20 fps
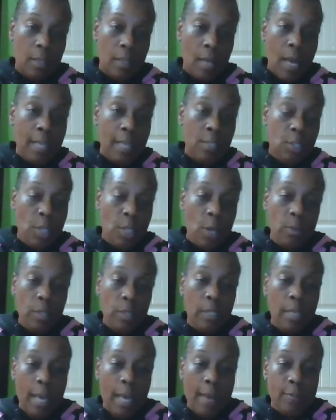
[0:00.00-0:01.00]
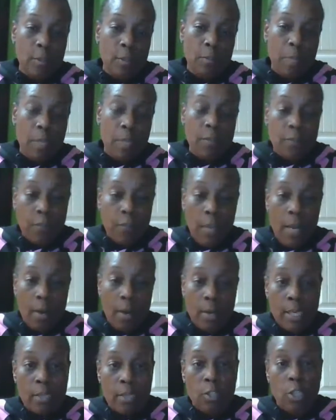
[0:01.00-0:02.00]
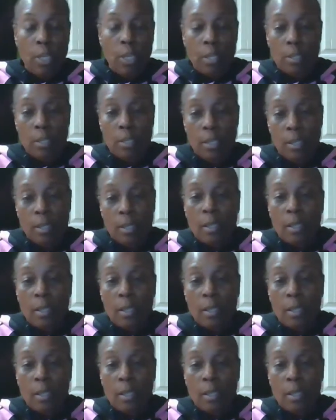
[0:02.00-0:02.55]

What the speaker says: I certainly have to be fair and just